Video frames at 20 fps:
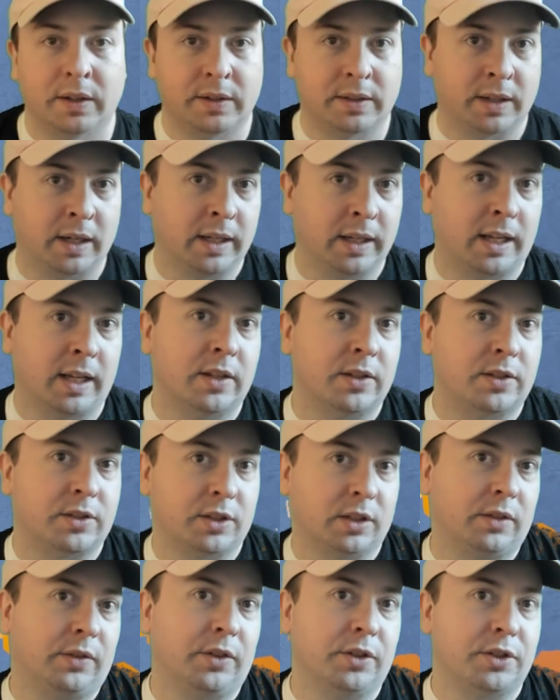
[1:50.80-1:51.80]
Dedicated
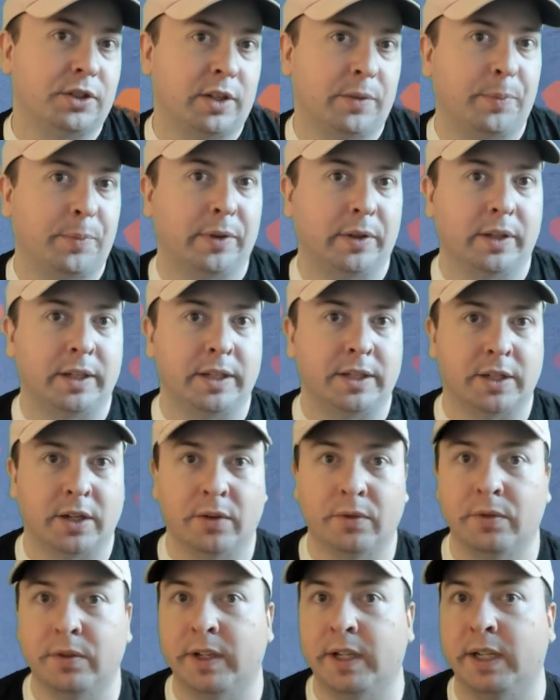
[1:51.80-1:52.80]
servers typically
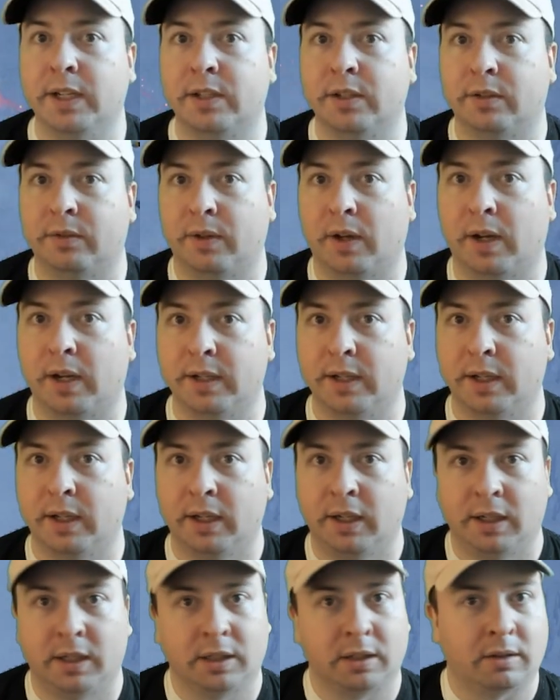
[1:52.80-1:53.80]
don't need to run
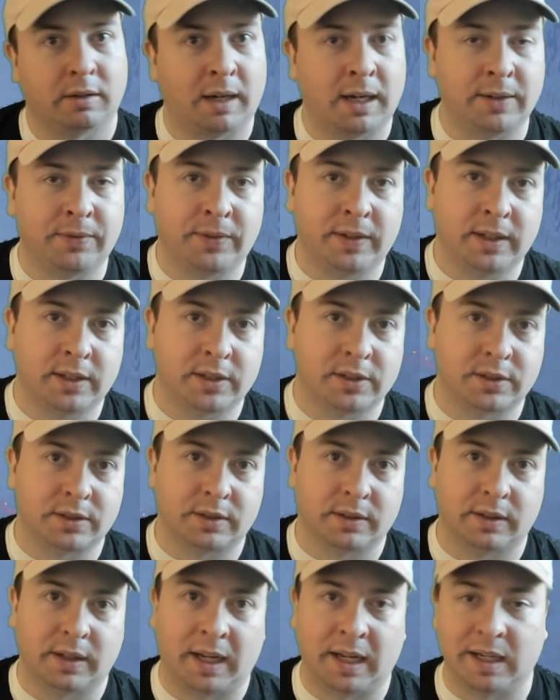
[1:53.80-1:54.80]
graphics,
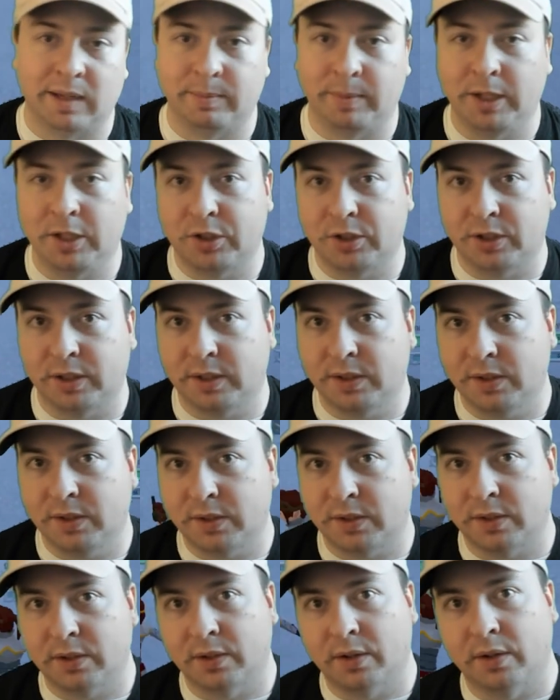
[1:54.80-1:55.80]

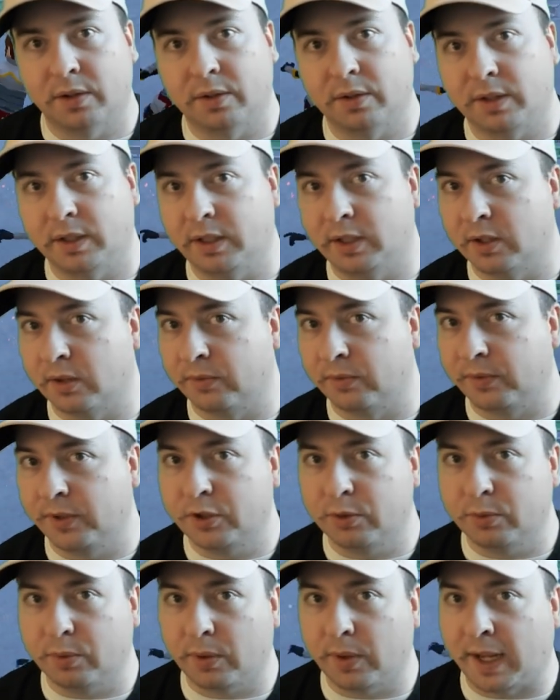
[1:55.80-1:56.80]
animations,
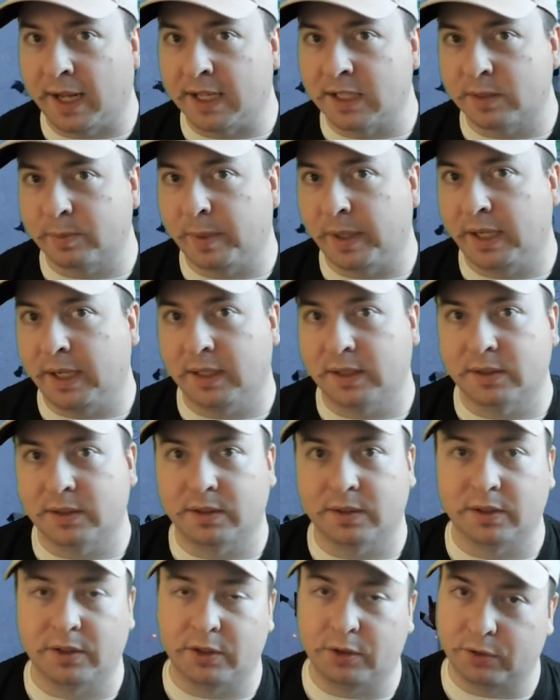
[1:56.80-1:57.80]
visual
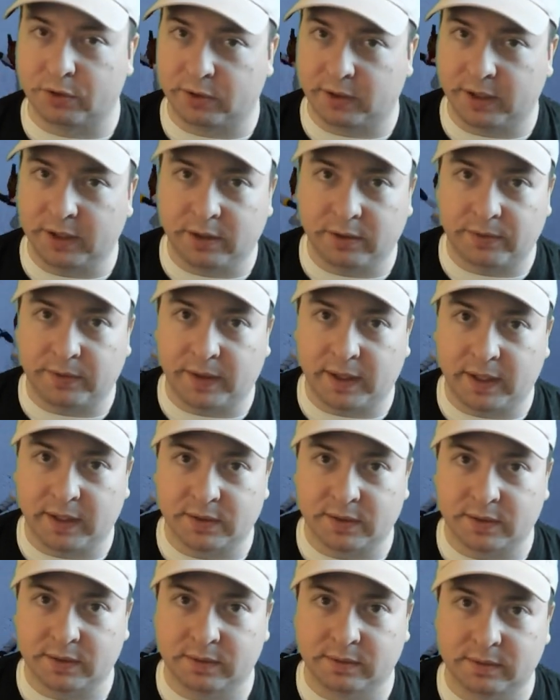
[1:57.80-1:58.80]
aspects, user
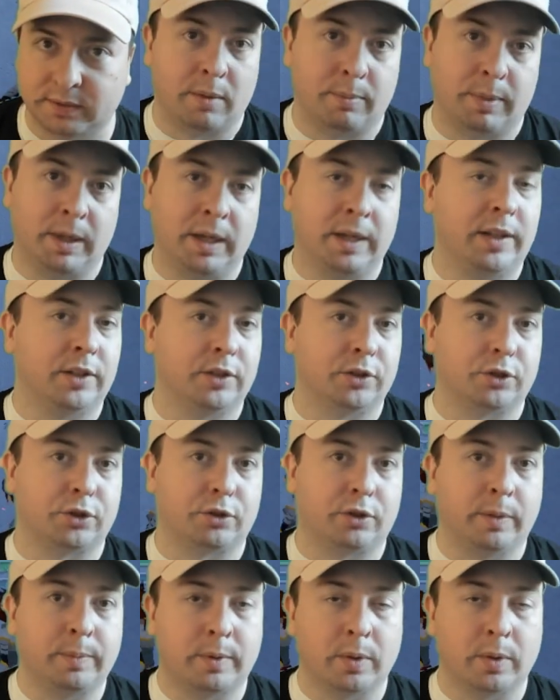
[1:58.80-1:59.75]
interface. Many of these are stripped